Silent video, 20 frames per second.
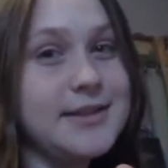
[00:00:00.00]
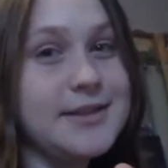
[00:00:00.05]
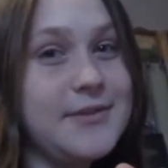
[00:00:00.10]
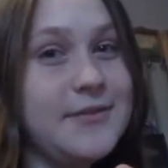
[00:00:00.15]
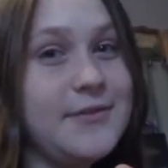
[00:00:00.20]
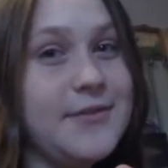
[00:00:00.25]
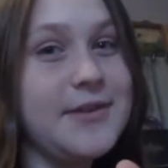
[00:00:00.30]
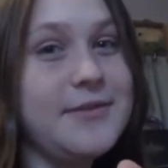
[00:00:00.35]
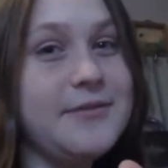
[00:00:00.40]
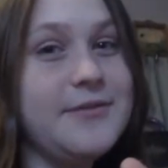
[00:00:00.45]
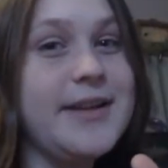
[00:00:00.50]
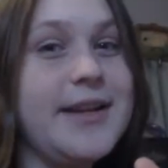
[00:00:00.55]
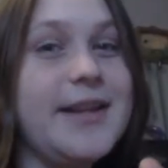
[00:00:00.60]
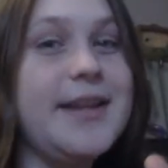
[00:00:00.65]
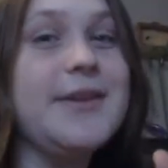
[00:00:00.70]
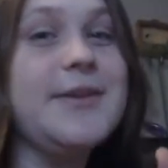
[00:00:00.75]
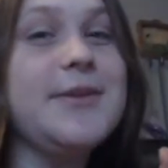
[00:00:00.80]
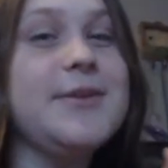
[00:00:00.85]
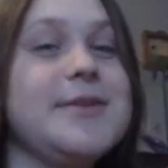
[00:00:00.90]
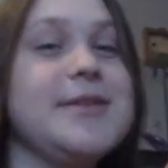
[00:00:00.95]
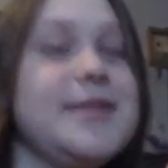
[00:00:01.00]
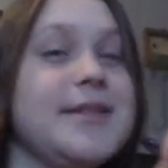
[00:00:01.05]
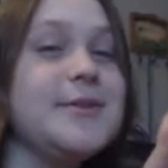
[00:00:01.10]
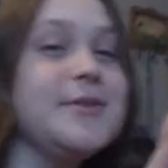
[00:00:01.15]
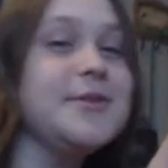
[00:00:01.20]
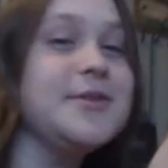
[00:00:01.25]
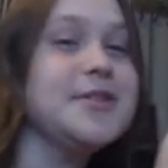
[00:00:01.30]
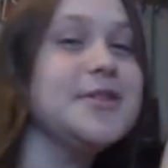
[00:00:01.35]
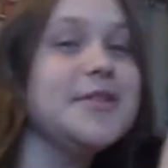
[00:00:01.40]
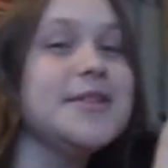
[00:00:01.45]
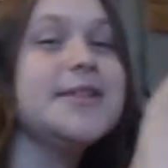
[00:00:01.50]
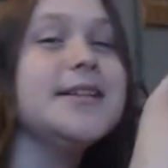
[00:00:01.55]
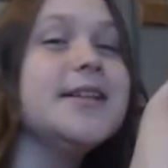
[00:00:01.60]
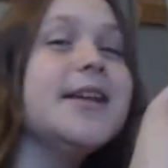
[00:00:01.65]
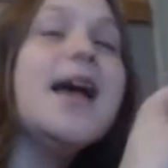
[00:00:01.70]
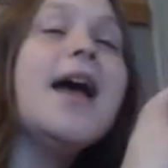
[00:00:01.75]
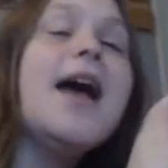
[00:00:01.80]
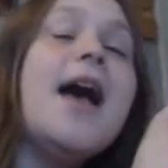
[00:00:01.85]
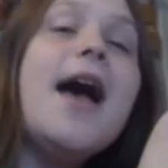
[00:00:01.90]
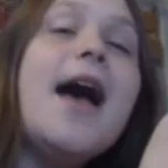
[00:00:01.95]
of fun videos. You should
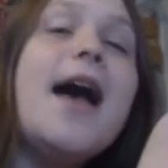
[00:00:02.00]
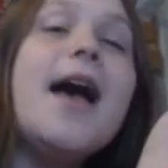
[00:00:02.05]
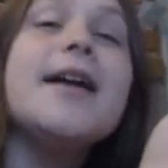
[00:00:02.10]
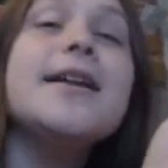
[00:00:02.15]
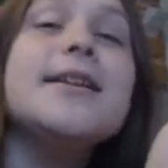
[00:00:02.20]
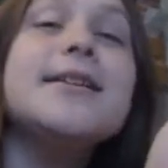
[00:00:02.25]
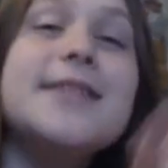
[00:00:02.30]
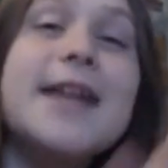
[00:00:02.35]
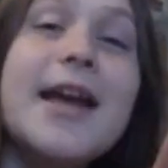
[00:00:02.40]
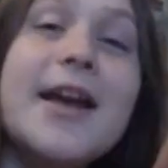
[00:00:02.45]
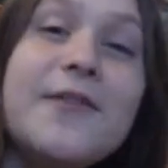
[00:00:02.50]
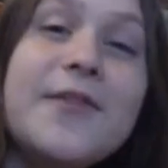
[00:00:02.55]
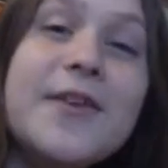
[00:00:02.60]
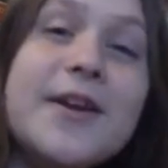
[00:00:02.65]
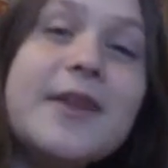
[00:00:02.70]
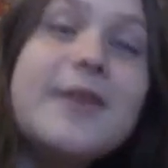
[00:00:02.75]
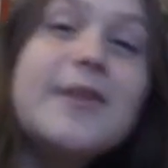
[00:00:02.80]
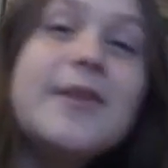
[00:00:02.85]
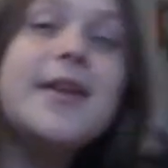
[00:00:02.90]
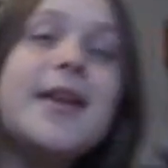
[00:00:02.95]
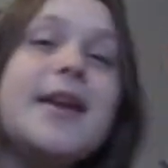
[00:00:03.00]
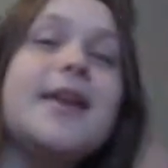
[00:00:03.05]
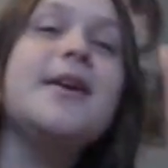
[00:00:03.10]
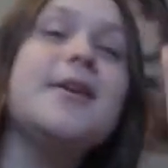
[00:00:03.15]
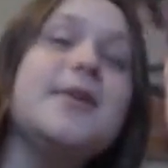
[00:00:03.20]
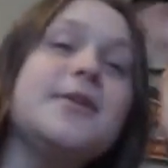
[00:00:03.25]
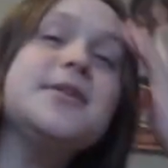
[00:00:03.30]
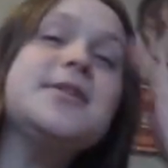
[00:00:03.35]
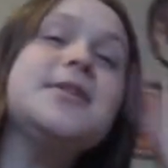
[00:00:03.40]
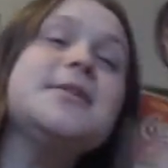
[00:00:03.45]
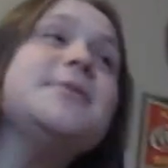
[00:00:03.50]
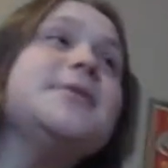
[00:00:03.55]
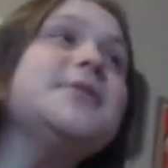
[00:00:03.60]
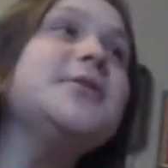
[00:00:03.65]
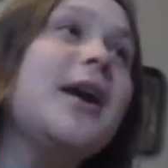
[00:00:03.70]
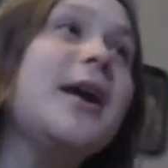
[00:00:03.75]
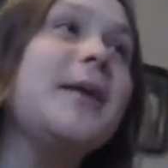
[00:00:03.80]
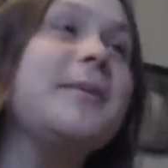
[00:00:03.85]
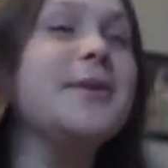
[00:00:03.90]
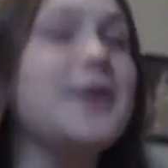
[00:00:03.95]
definitely go
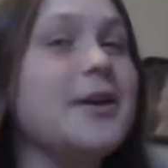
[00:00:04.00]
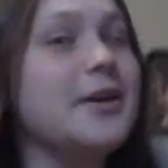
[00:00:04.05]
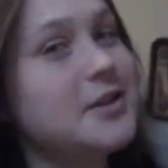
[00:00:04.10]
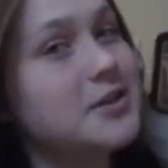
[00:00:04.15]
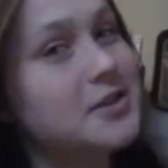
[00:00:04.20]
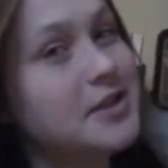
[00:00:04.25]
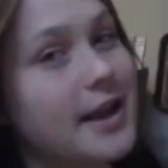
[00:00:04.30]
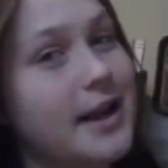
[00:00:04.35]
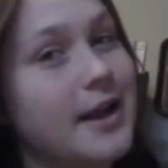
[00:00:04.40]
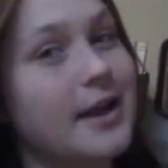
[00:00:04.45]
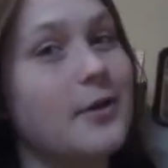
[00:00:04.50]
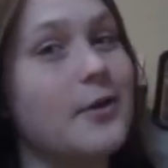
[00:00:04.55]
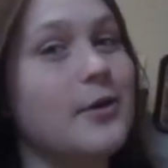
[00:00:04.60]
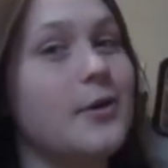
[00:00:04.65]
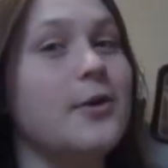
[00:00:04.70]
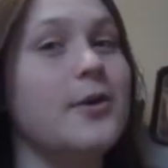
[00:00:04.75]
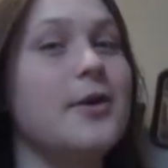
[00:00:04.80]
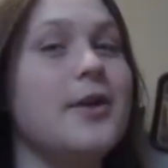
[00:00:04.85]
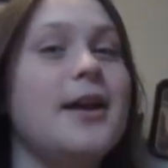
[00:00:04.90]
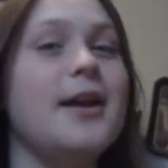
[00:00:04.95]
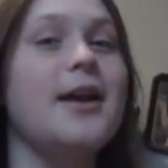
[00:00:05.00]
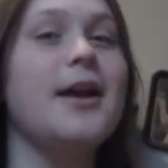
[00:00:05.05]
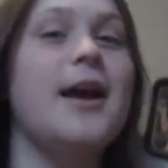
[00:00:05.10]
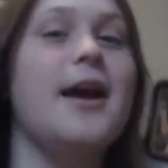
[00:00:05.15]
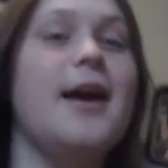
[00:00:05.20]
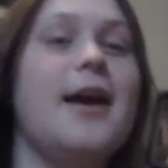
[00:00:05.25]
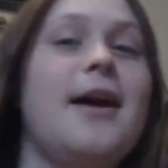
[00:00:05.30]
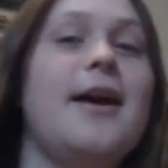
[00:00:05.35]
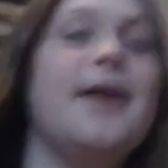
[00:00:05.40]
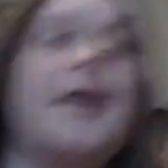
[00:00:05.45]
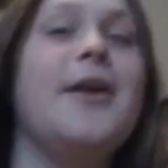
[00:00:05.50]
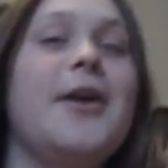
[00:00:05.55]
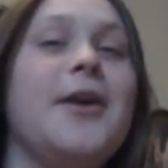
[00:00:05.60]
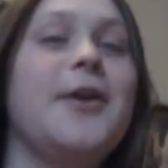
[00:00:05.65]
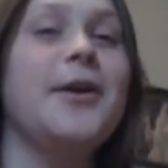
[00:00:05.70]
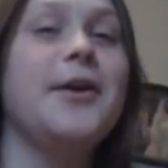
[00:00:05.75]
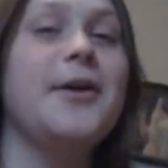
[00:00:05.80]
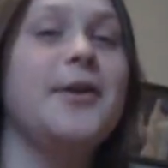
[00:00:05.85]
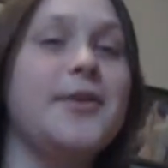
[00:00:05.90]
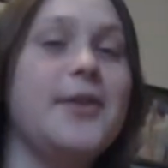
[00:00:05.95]
subscribe to her channel.
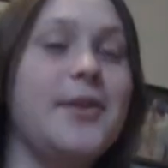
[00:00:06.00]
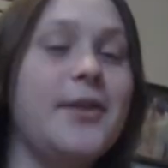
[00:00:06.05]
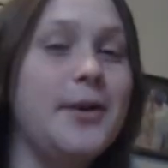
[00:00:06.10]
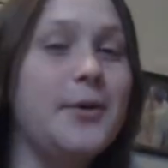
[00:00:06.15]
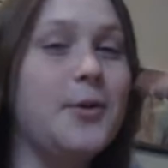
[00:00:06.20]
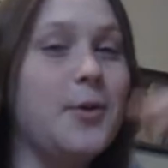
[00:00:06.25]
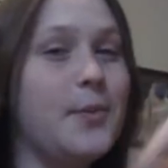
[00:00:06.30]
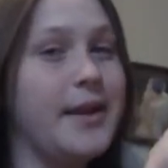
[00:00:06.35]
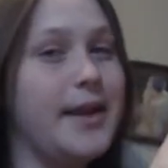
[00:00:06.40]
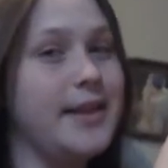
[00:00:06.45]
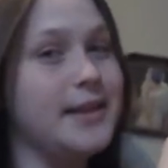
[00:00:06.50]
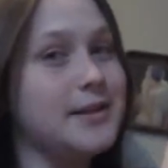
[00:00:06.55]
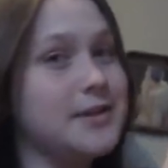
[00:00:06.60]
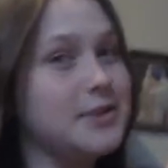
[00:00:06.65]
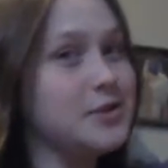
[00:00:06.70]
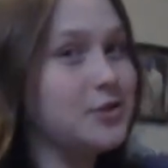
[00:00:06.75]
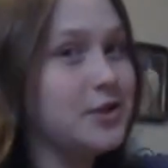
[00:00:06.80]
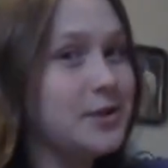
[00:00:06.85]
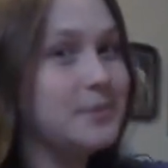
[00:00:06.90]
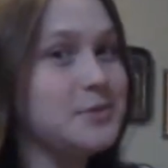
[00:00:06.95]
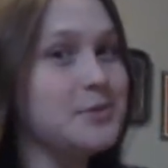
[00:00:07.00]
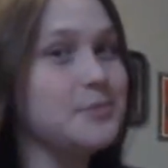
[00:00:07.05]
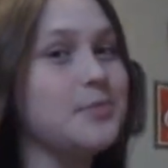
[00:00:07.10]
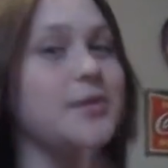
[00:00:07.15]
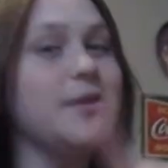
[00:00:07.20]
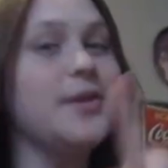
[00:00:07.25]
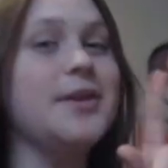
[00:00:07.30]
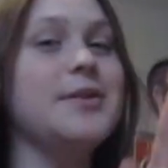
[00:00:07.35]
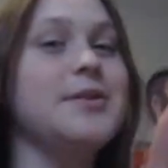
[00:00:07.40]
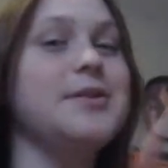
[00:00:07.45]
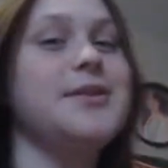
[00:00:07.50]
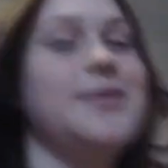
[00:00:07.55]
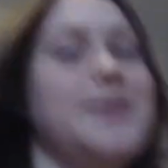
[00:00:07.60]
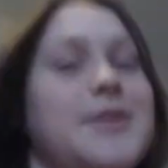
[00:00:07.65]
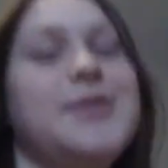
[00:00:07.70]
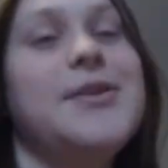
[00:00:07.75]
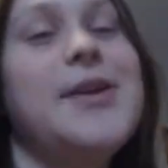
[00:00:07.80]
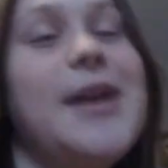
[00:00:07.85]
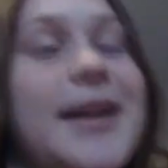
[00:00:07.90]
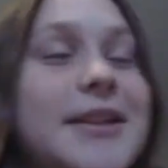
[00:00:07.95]
The link will be in the description below, so you
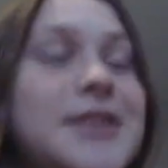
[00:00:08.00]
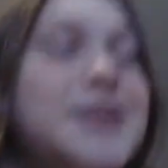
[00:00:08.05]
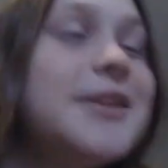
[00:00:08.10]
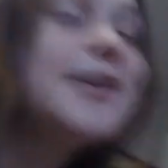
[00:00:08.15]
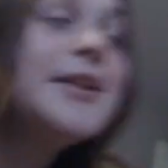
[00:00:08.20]
guys should go